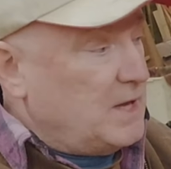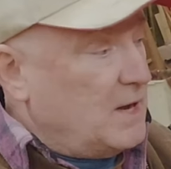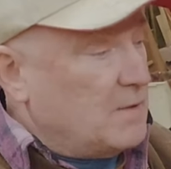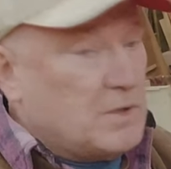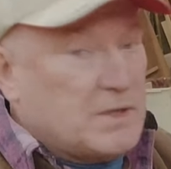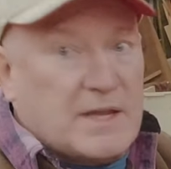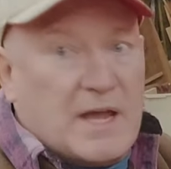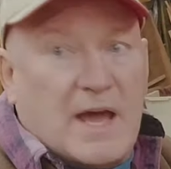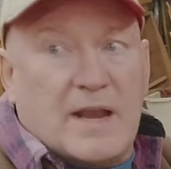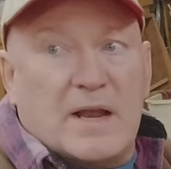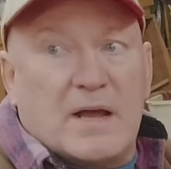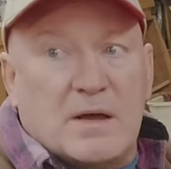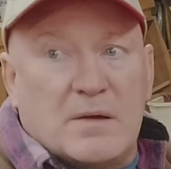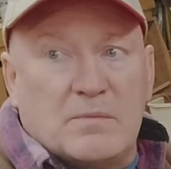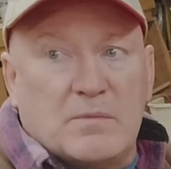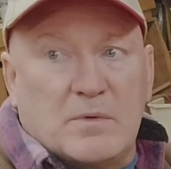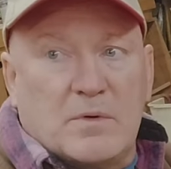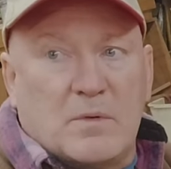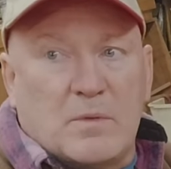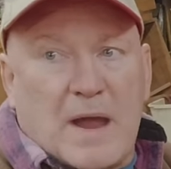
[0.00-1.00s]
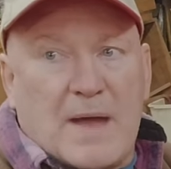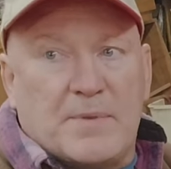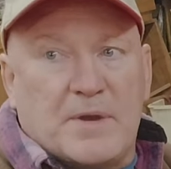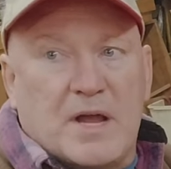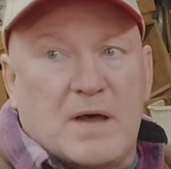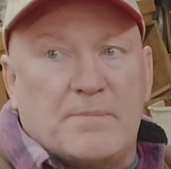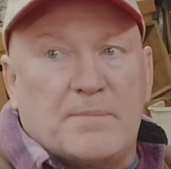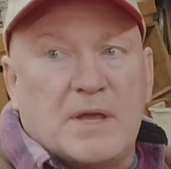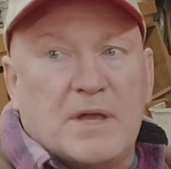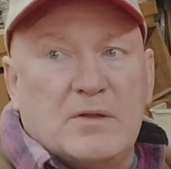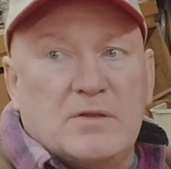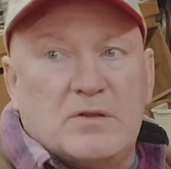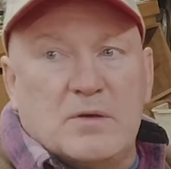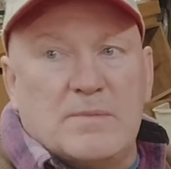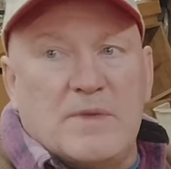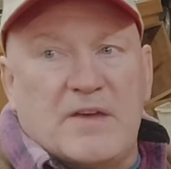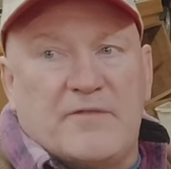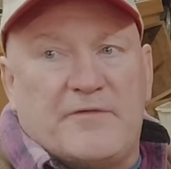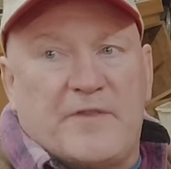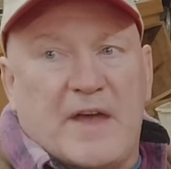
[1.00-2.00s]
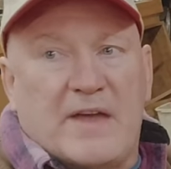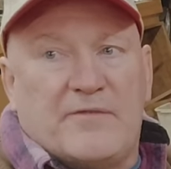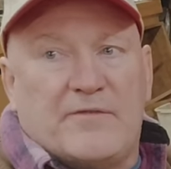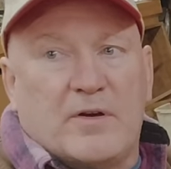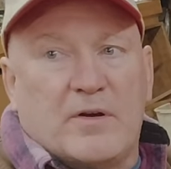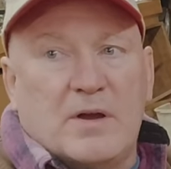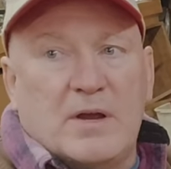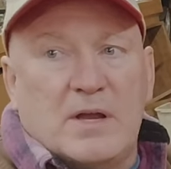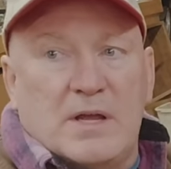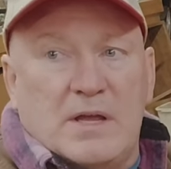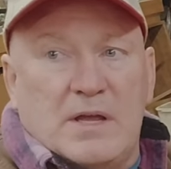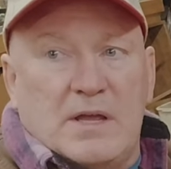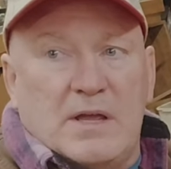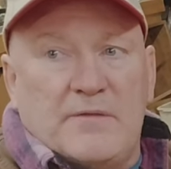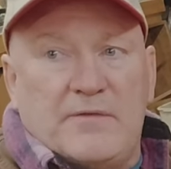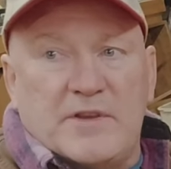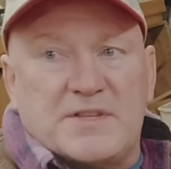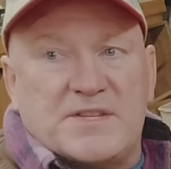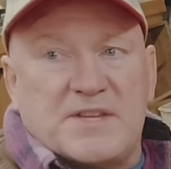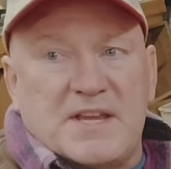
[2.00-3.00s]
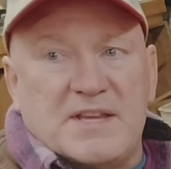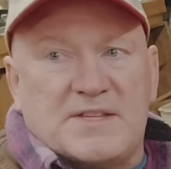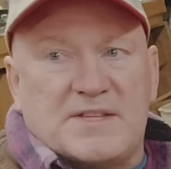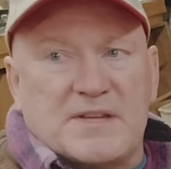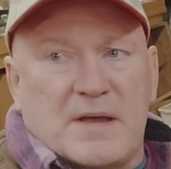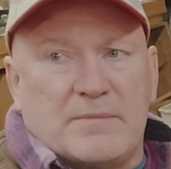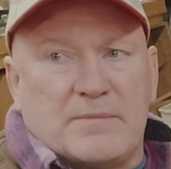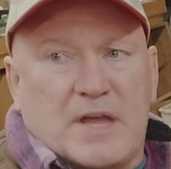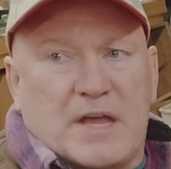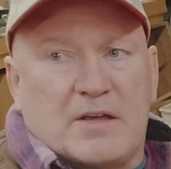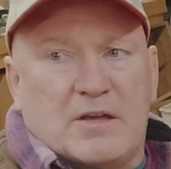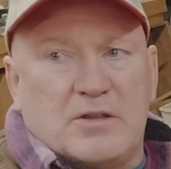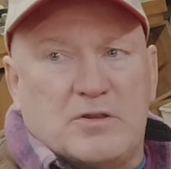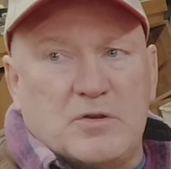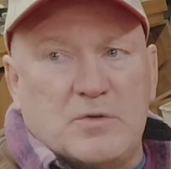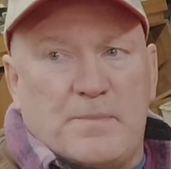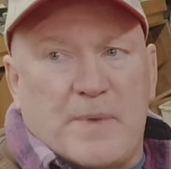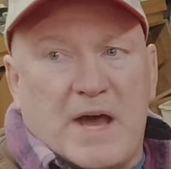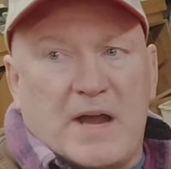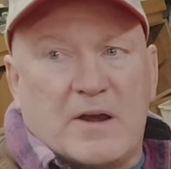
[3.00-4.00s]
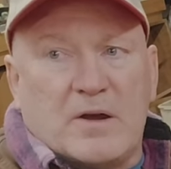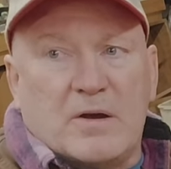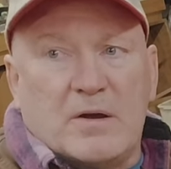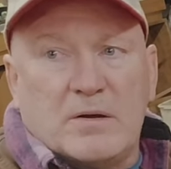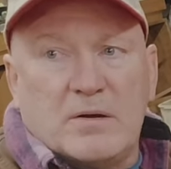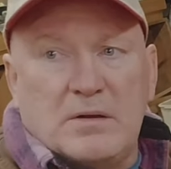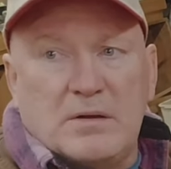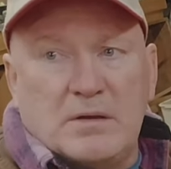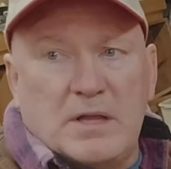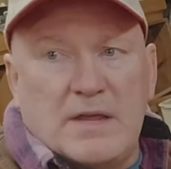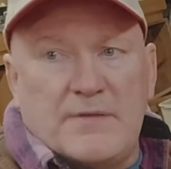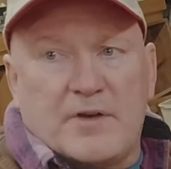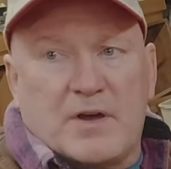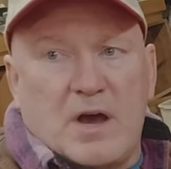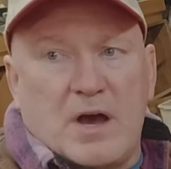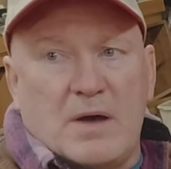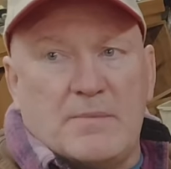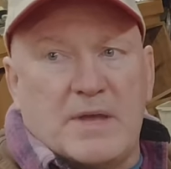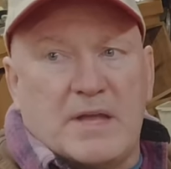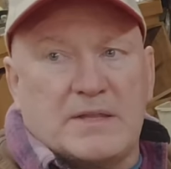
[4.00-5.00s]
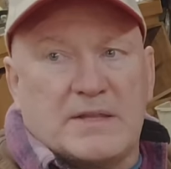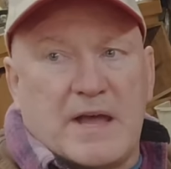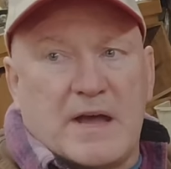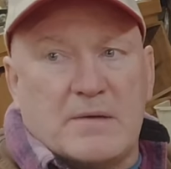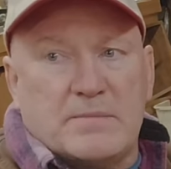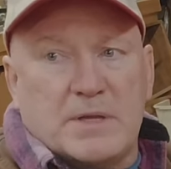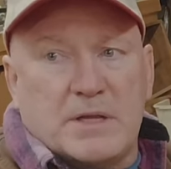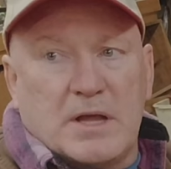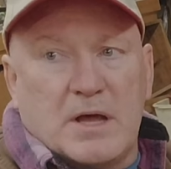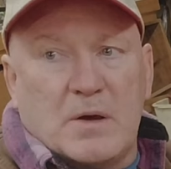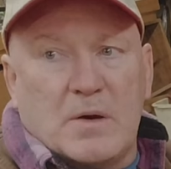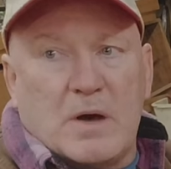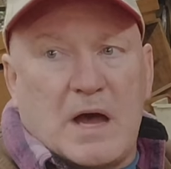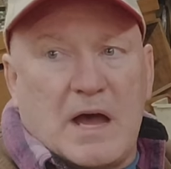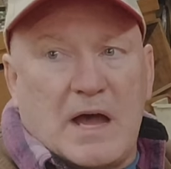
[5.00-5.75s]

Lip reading: with that we'll wrap it up. Do me a favor, if you've seen something I could do better, leave a comment down below.